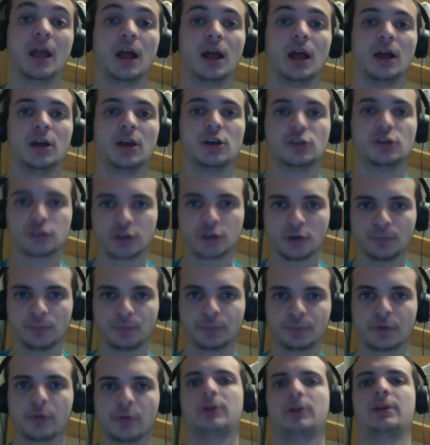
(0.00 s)
So,
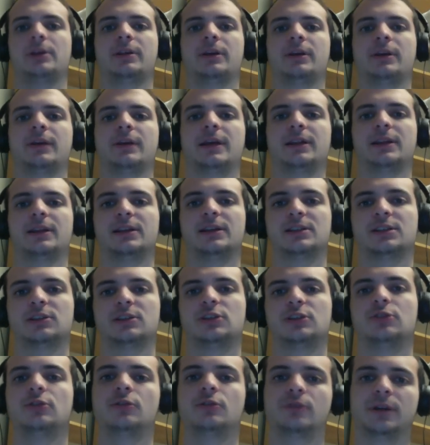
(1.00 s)
what do you think of that list? Do
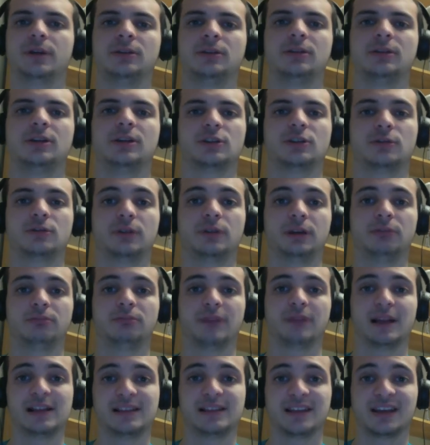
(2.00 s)
you agree, disagree?
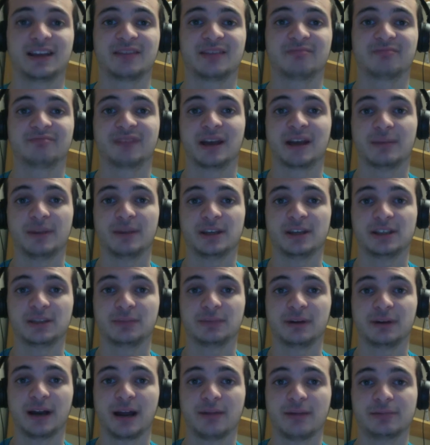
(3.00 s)
Anything I missed,
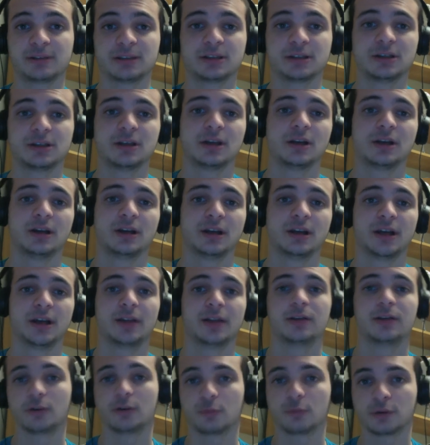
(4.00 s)
perhaps?
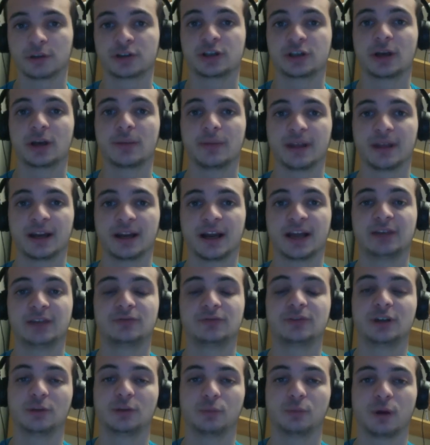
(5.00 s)
There were some that I
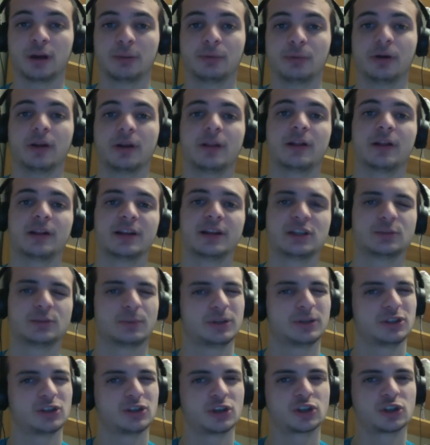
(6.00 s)
did want to put on the list,
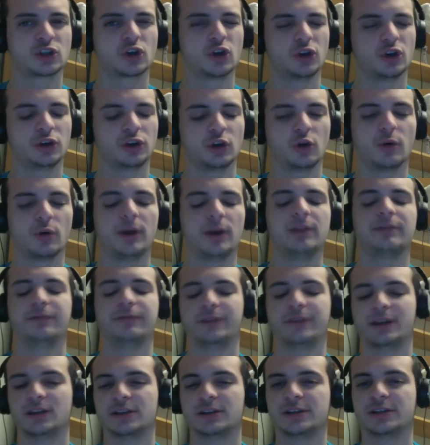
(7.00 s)
but just couldn't quite
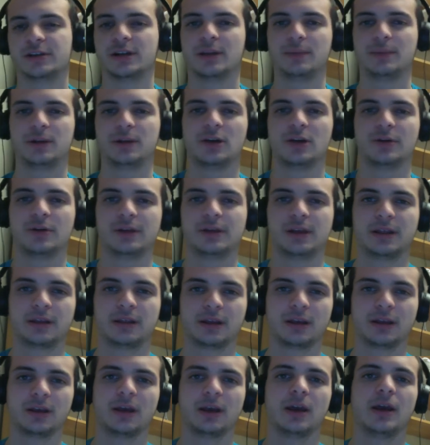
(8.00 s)
fit. So let me know what you
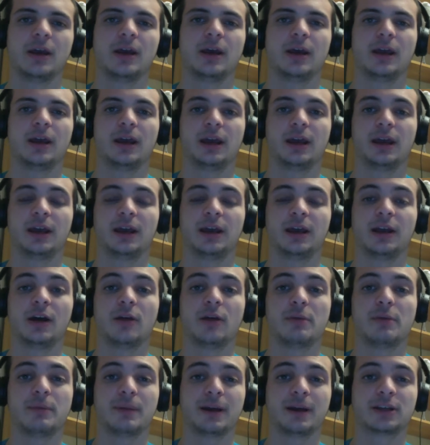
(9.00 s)
think, and I'll
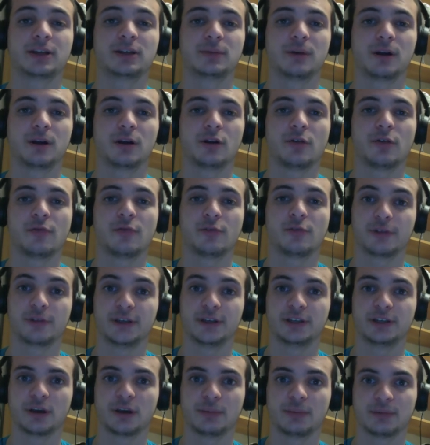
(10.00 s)
be back tomorrow for the
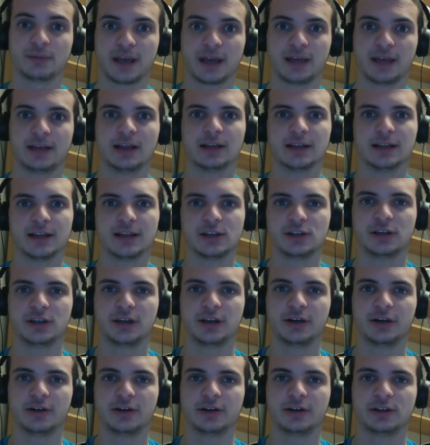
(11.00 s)
top 10
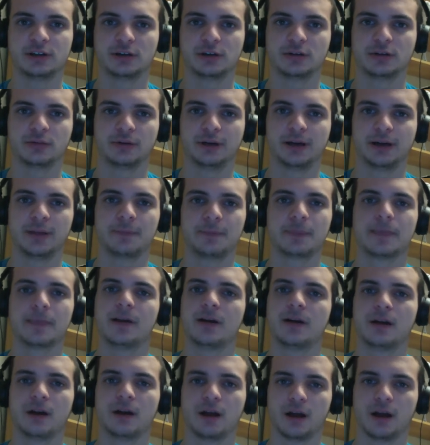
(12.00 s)
legendaries in Arena.
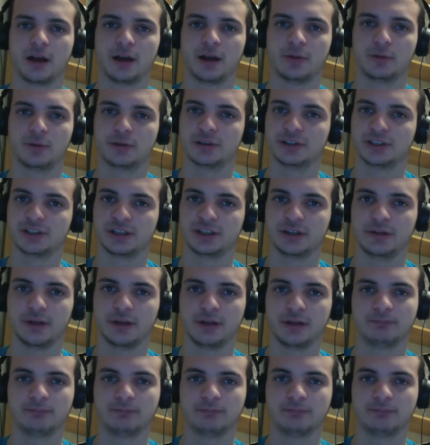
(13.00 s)
I will see you then.